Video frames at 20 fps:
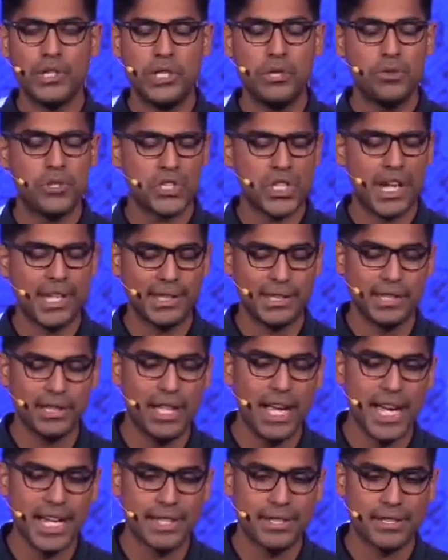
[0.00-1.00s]
Would you shine
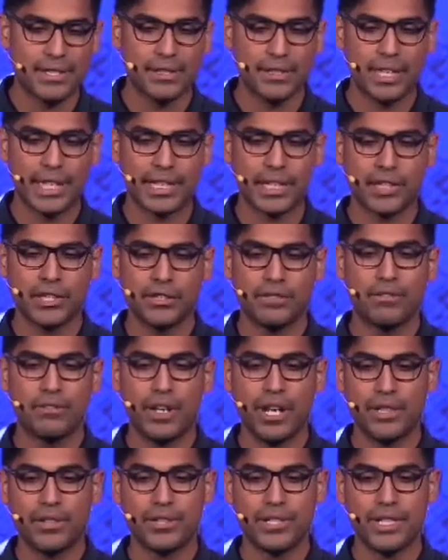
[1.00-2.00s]
light like a
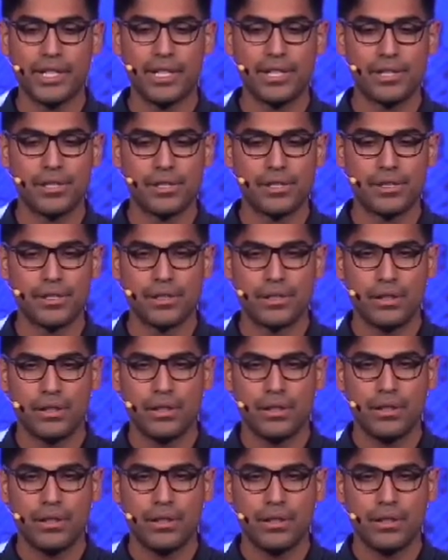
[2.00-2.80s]
good father does,